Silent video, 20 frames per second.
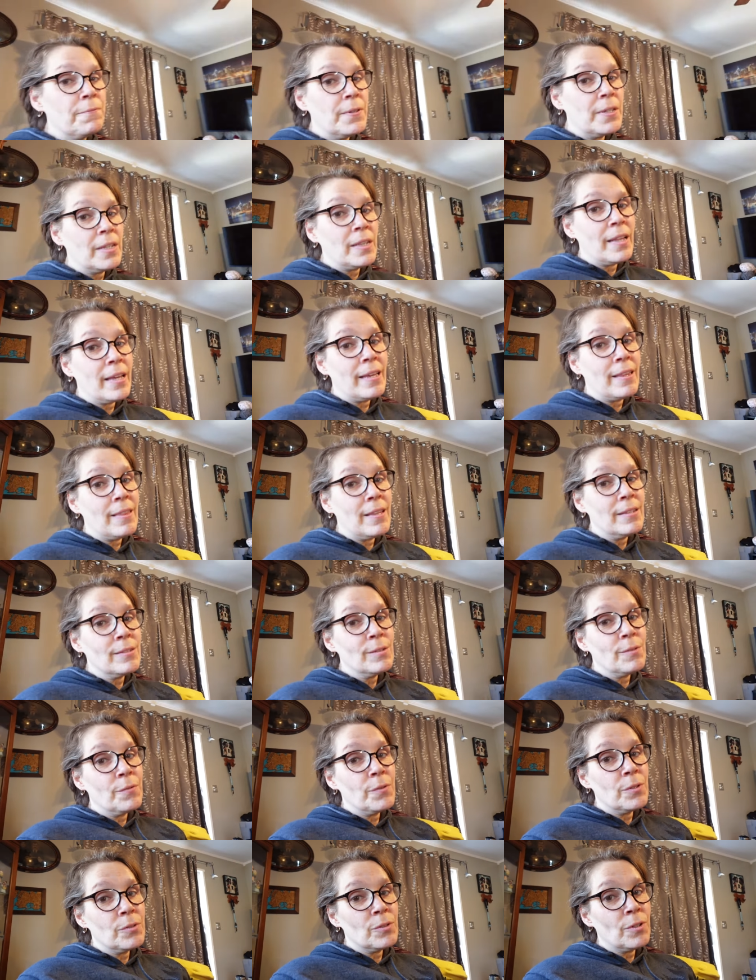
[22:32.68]
feel like this
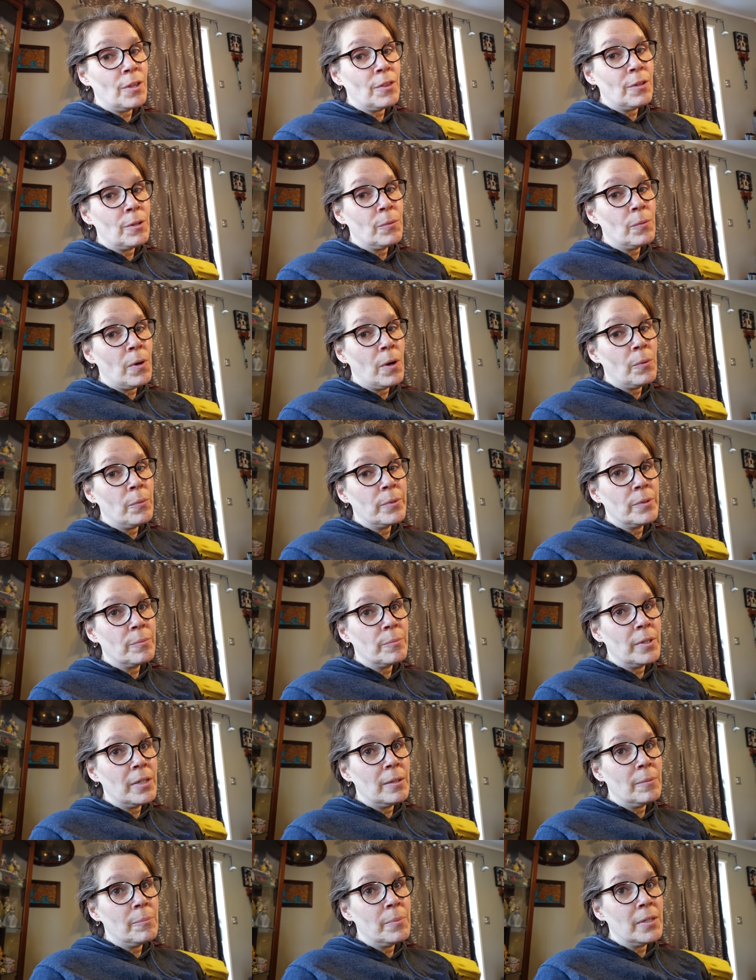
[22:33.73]
if there's nothing wrong with
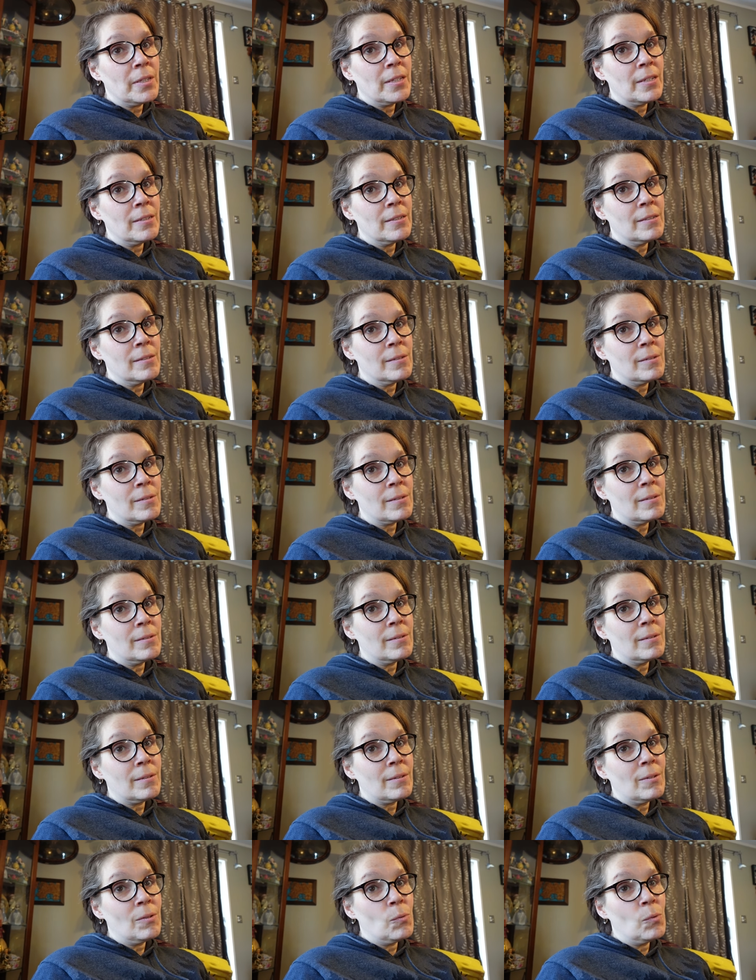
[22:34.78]
me, because
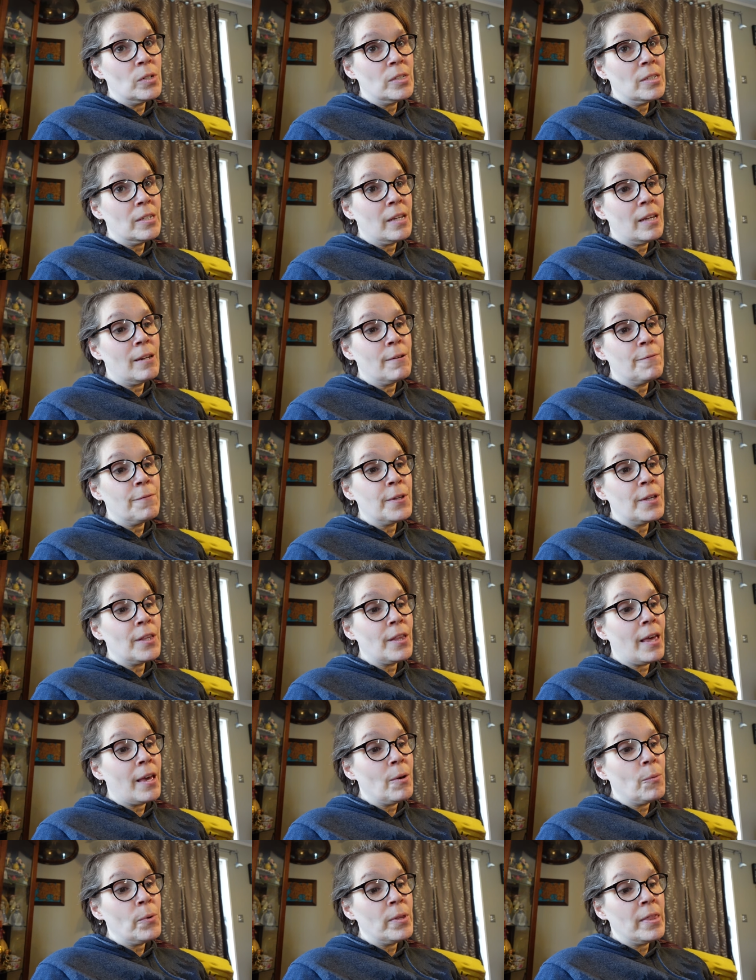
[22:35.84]
what's it going to feel
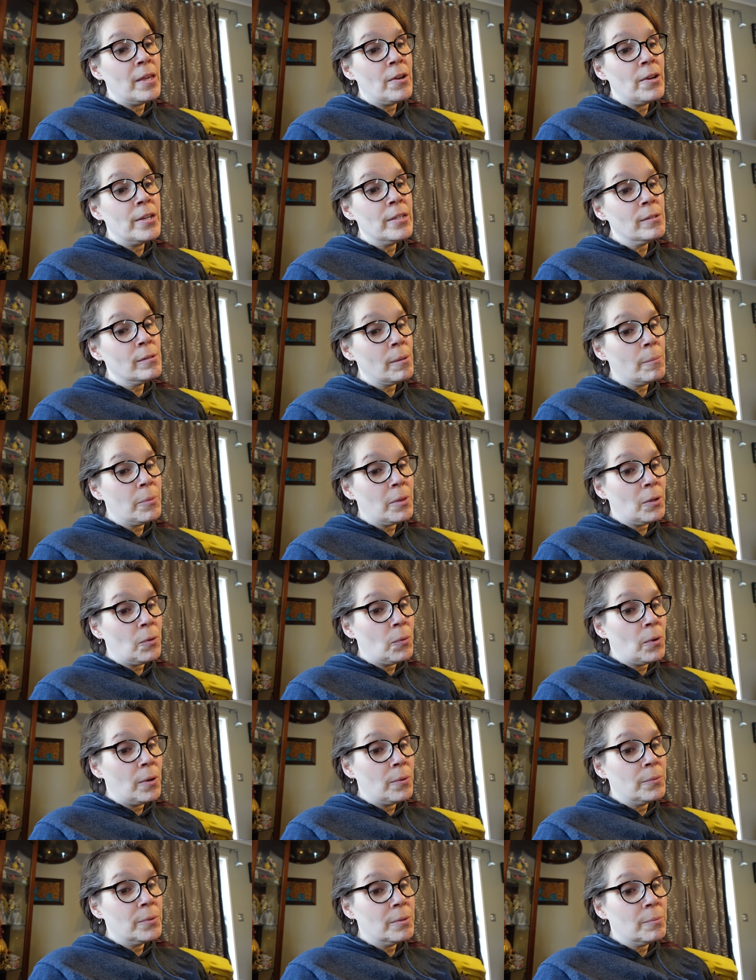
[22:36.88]
like when there is something
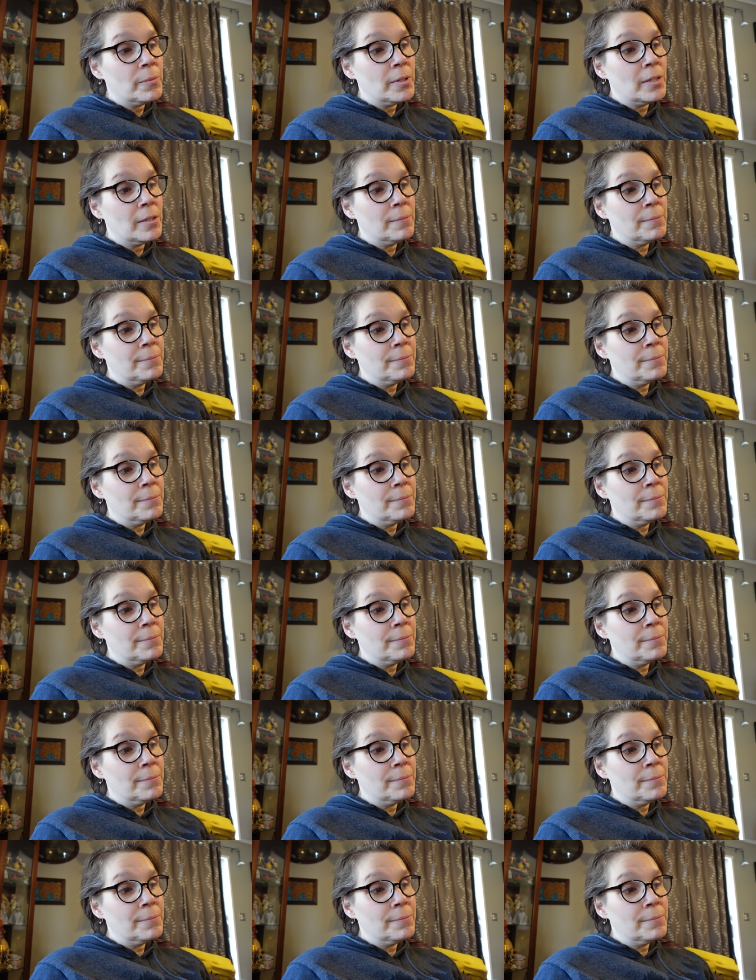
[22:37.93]
wrong with me?